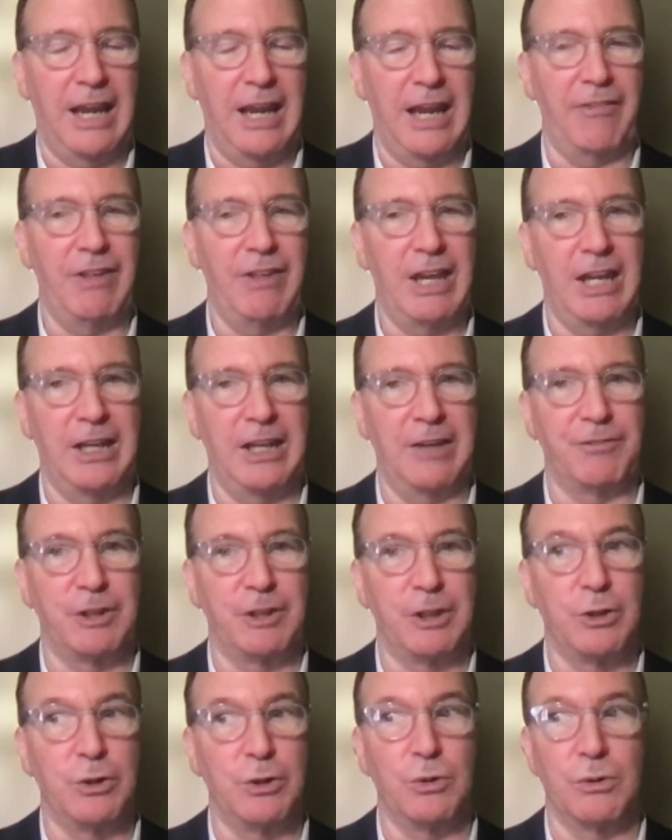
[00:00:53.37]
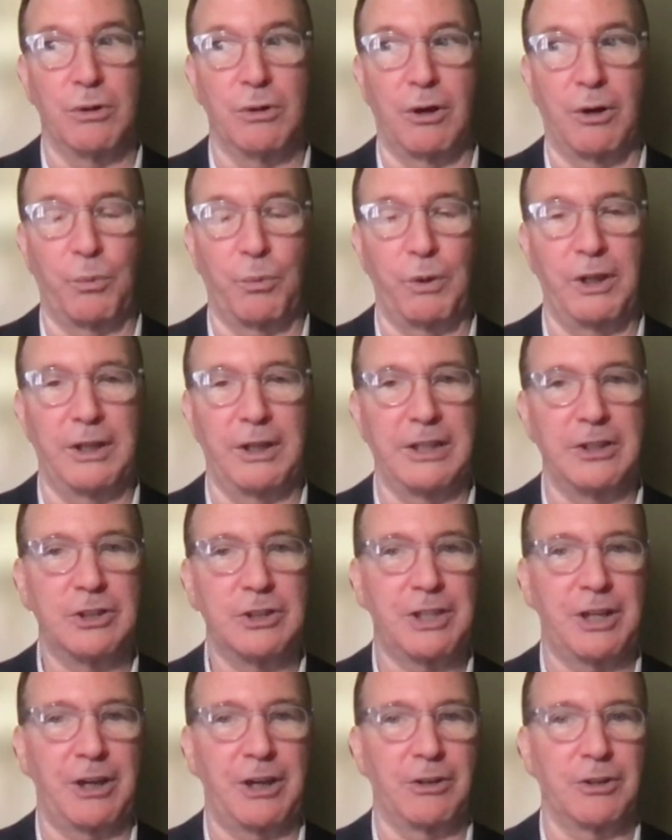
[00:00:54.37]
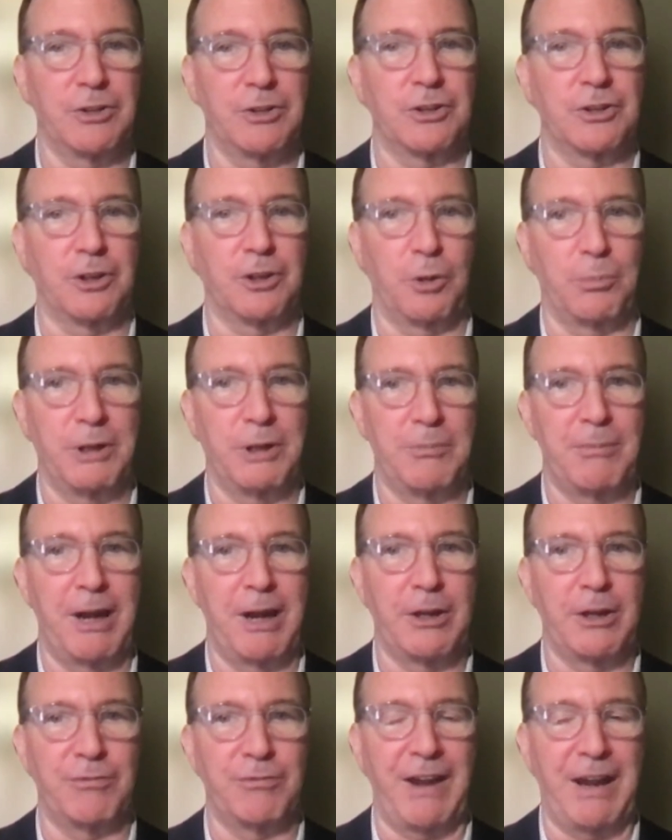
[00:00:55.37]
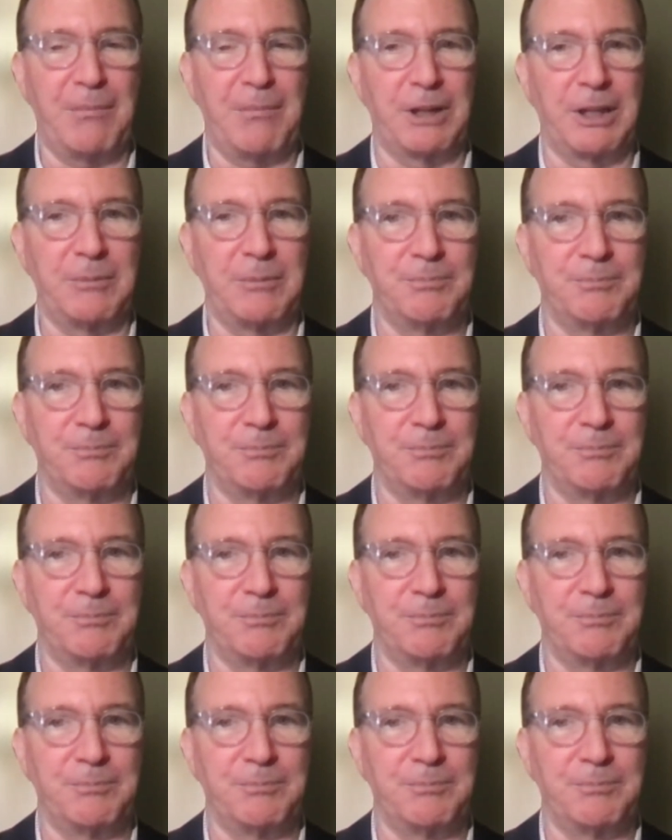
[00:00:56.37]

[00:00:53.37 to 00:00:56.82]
And then if you are willing, share just a little bit about your family.